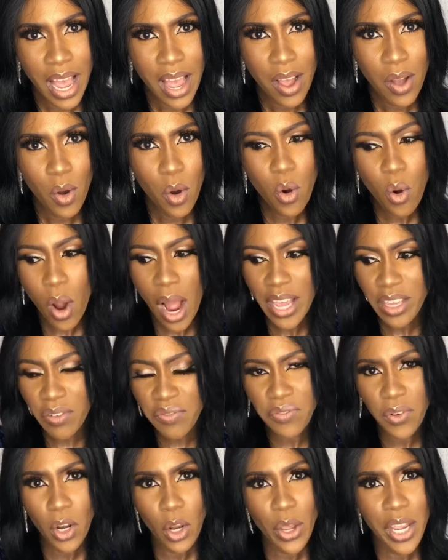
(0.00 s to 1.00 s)
Who are you
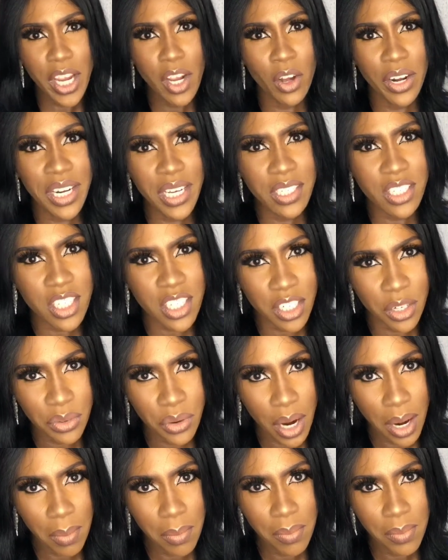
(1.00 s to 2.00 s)
following on
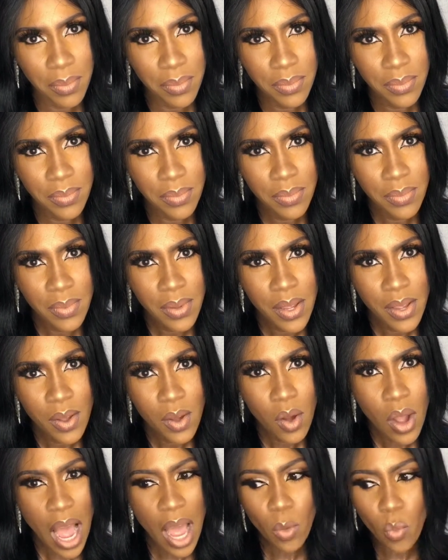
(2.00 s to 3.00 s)
Instagram?
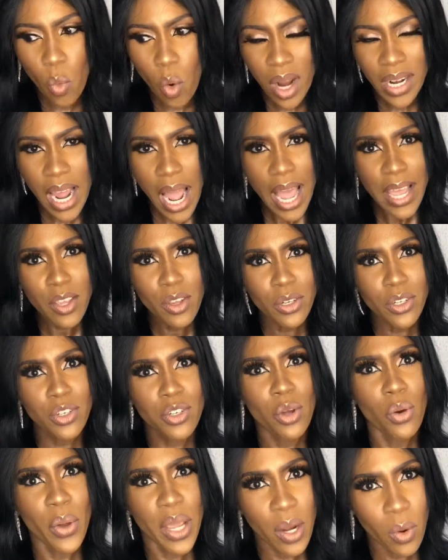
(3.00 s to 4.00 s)
And what are you
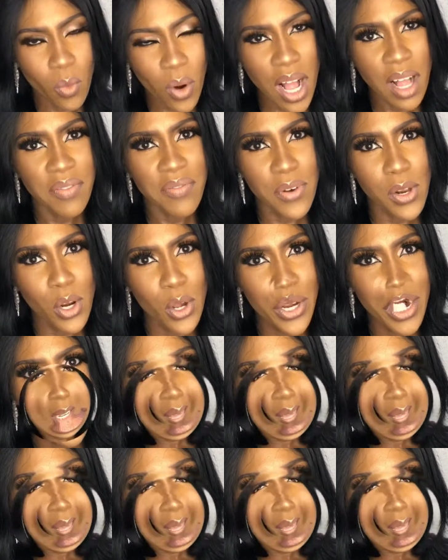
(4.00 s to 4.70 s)
doing while following